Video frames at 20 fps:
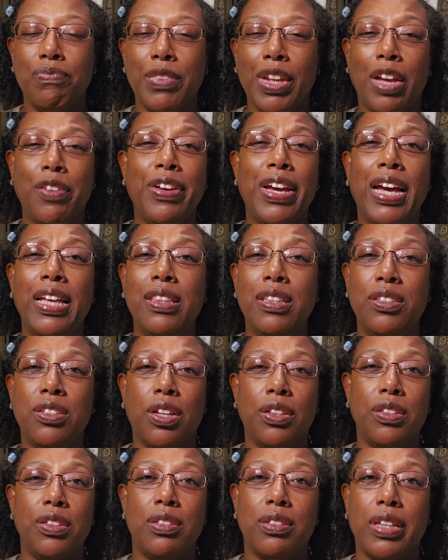had this
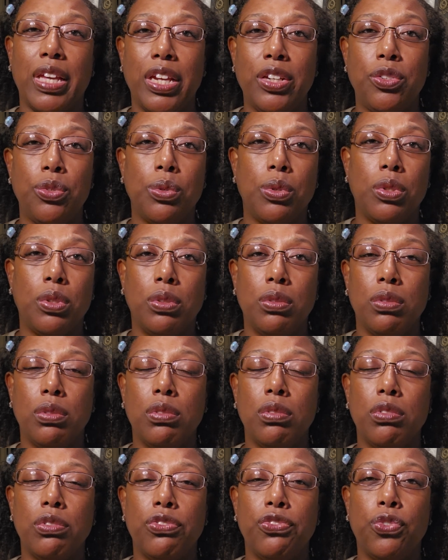on the schedule
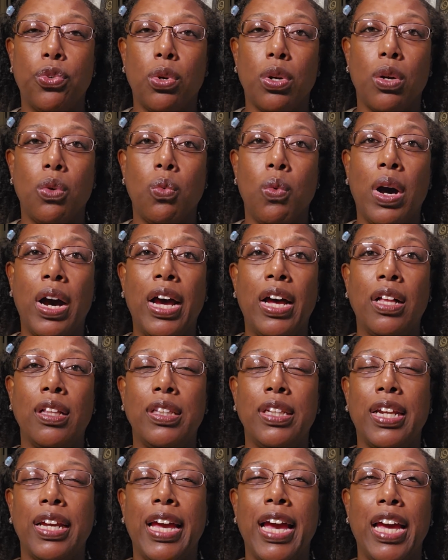for a while,
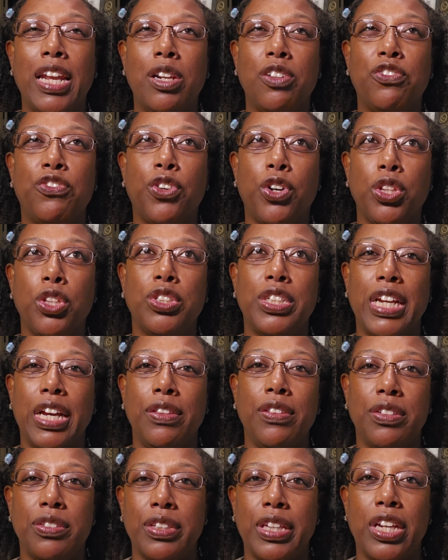and I had it further
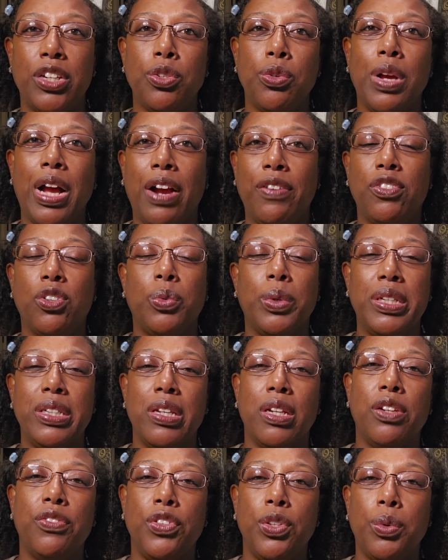down the schedule after we'd
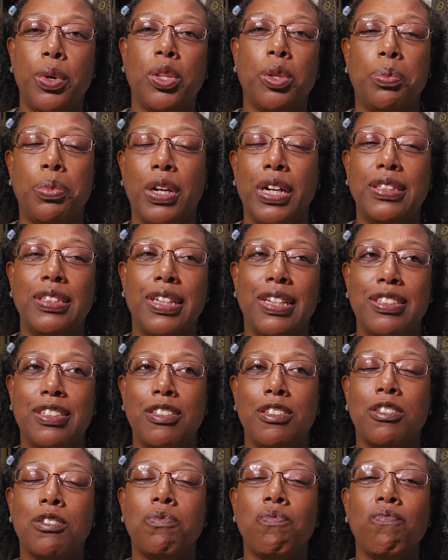done a few other
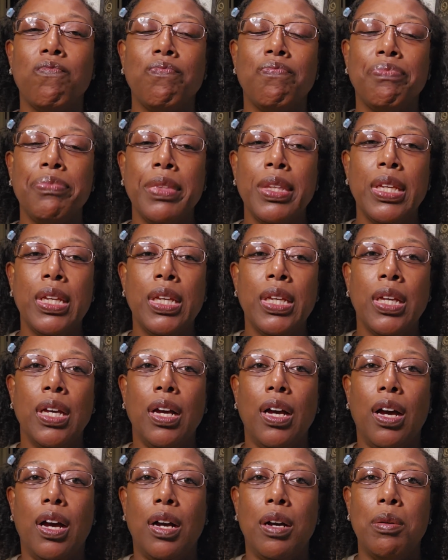processes.
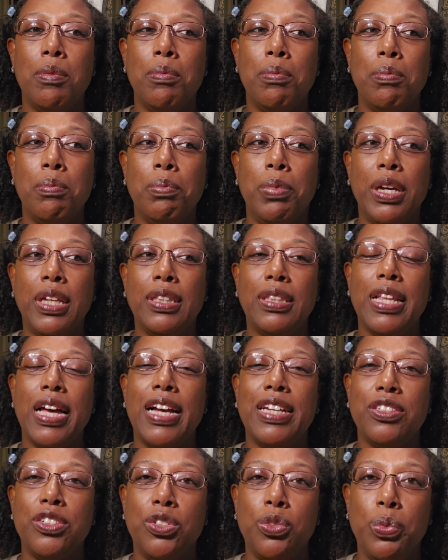But
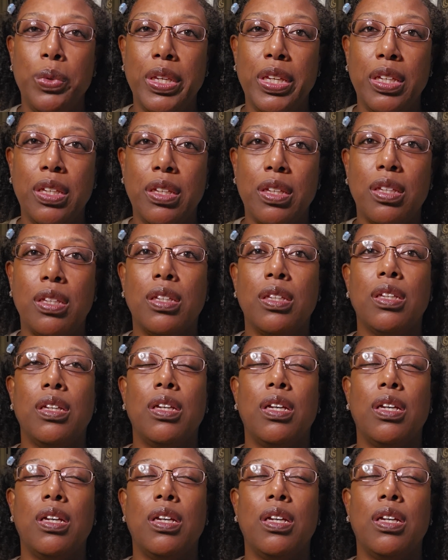last week,